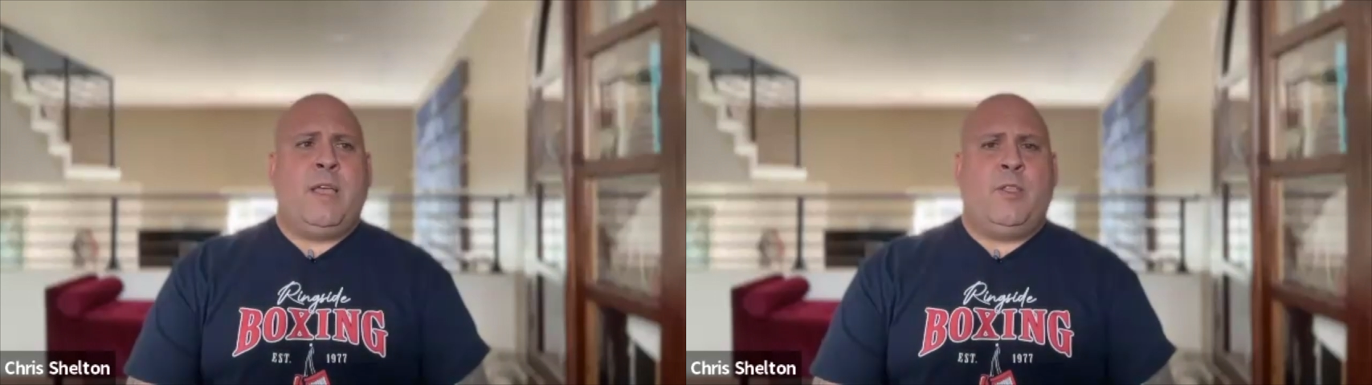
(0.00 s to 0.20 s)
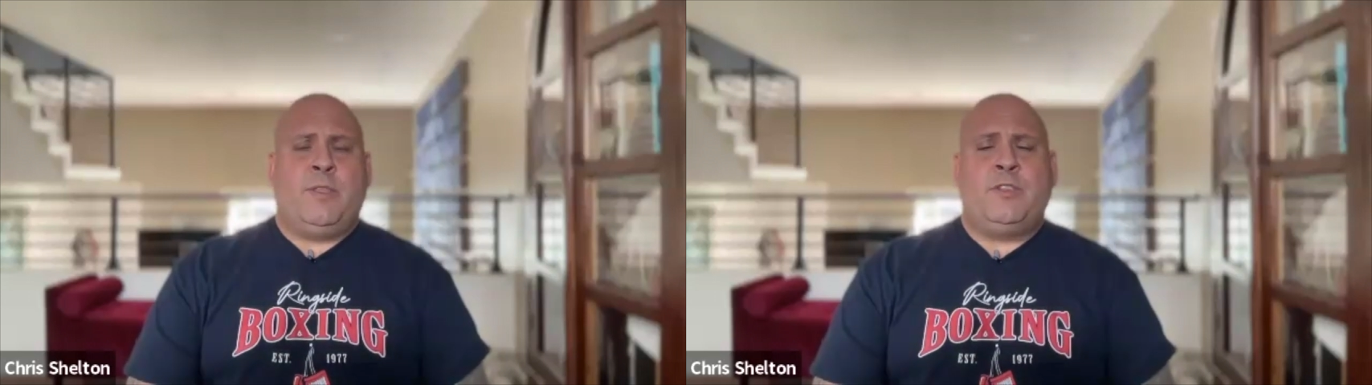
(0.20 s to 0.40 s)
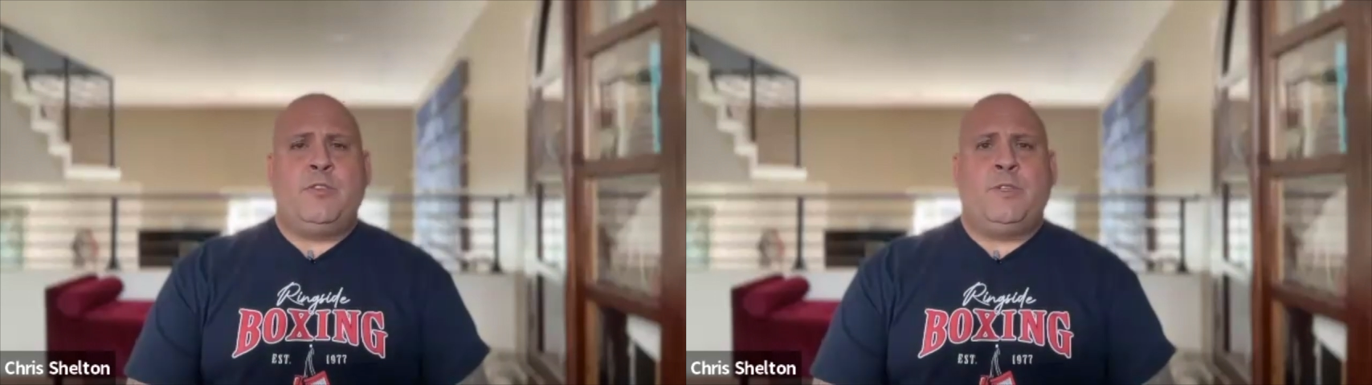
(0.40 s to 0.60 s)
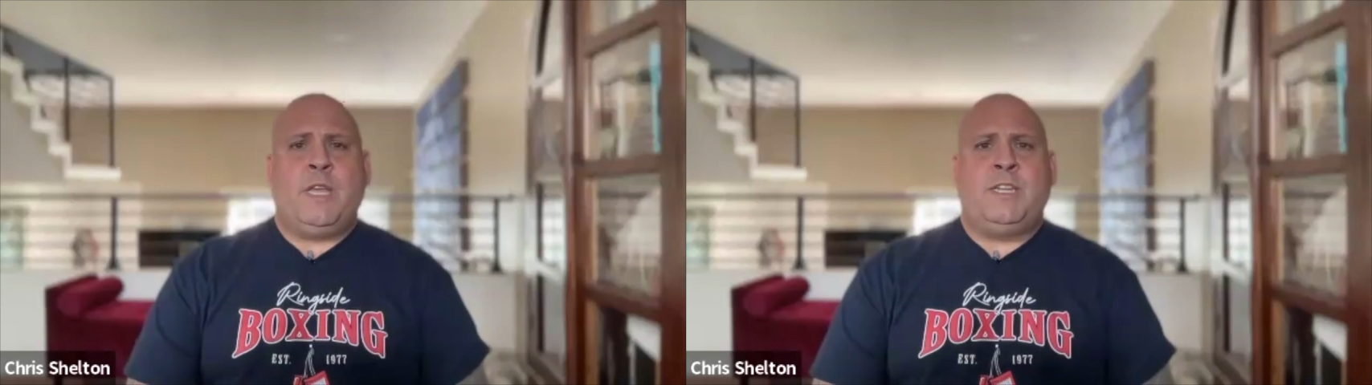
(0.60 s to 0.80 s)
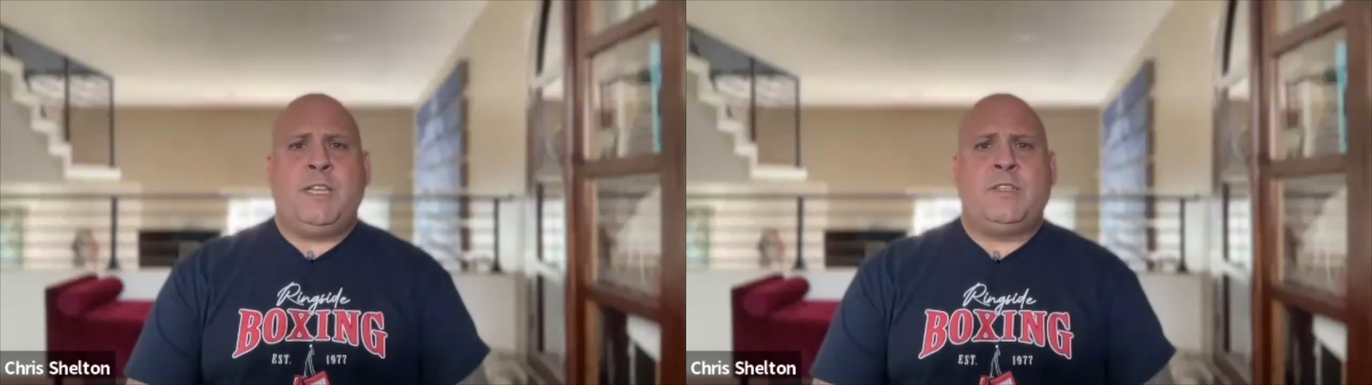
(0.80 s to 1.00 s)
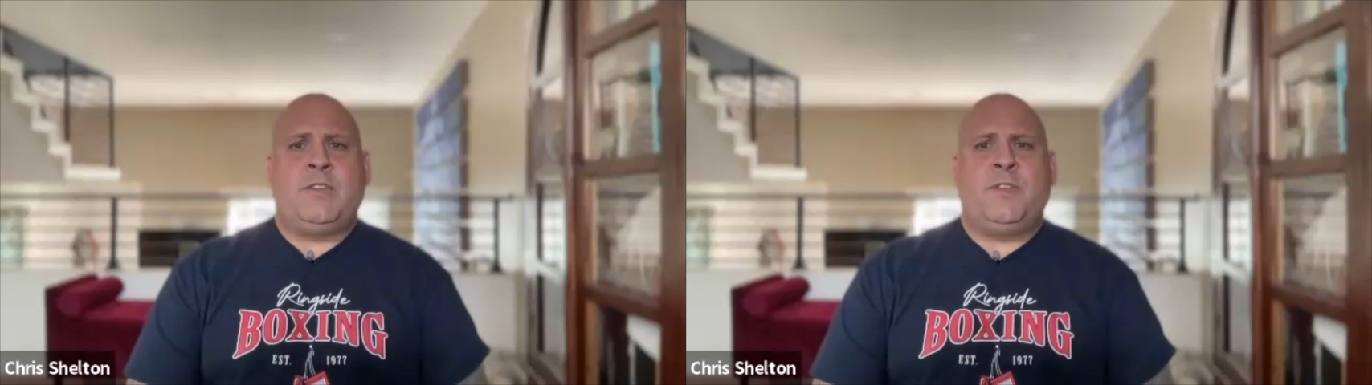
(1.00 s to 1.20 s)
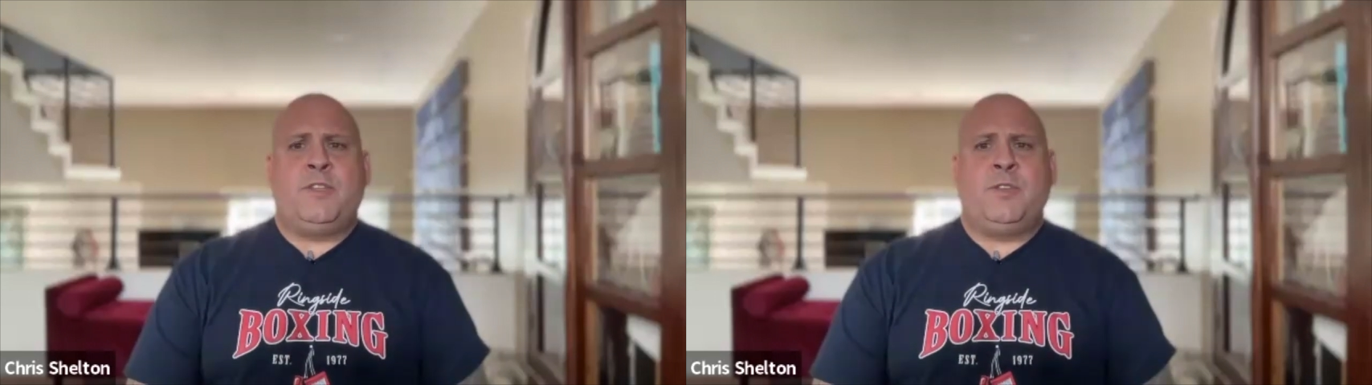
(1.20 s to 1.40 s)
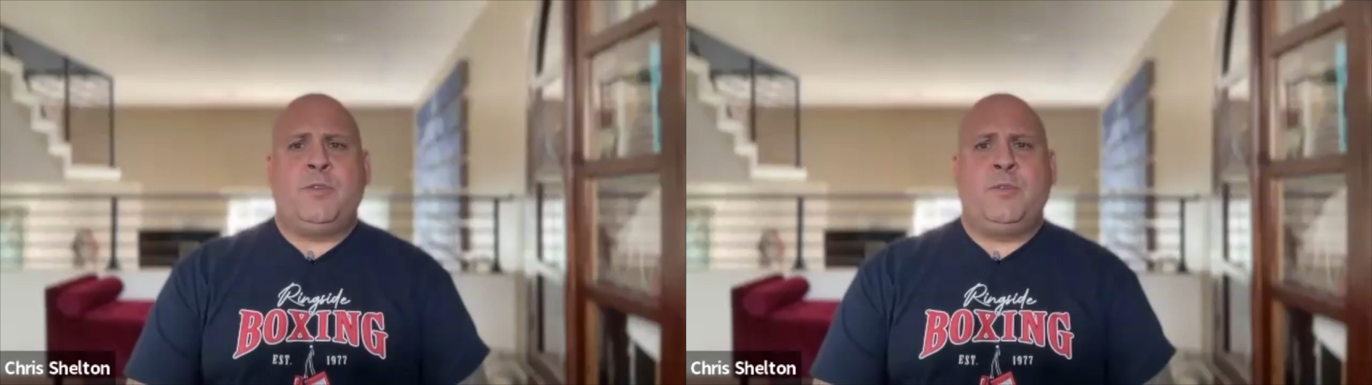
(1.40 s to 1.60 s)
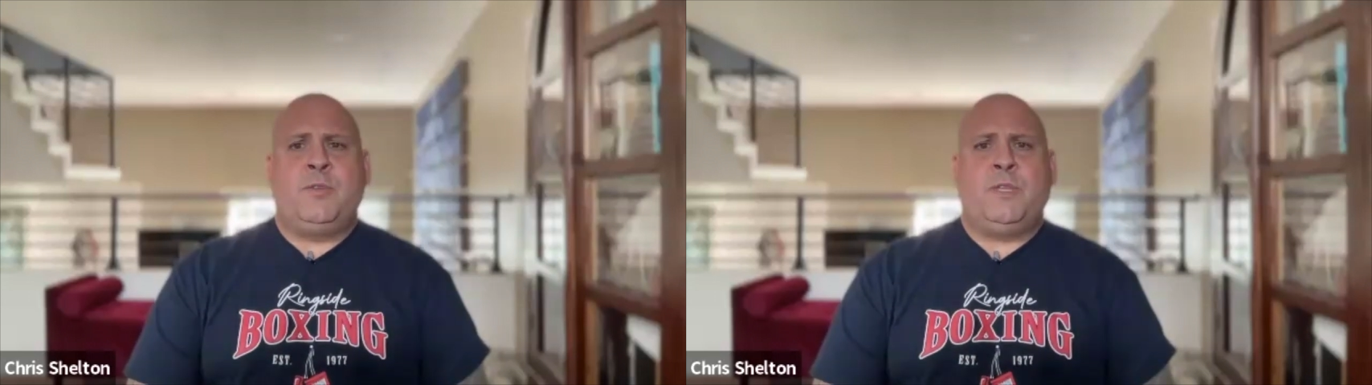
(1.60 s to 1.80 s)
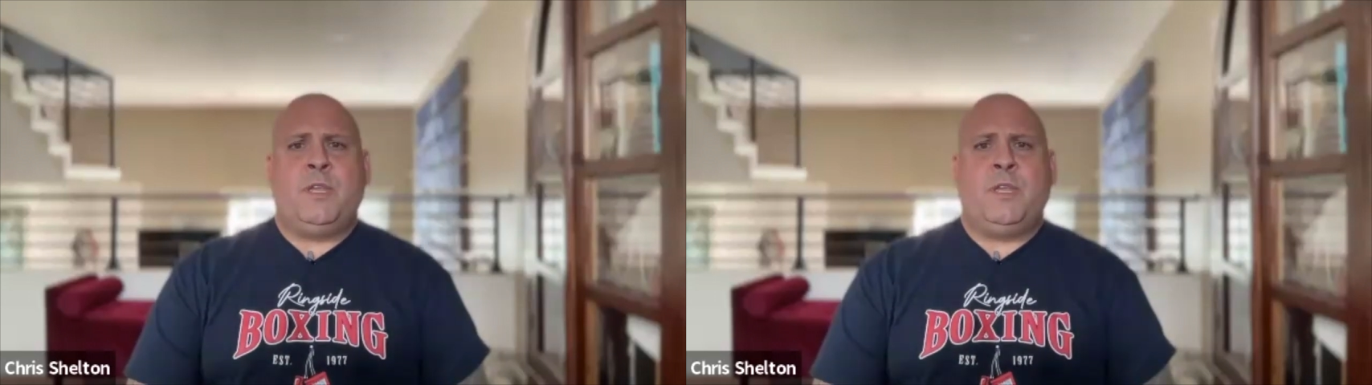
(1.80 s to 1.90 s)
health issues, digestive issues.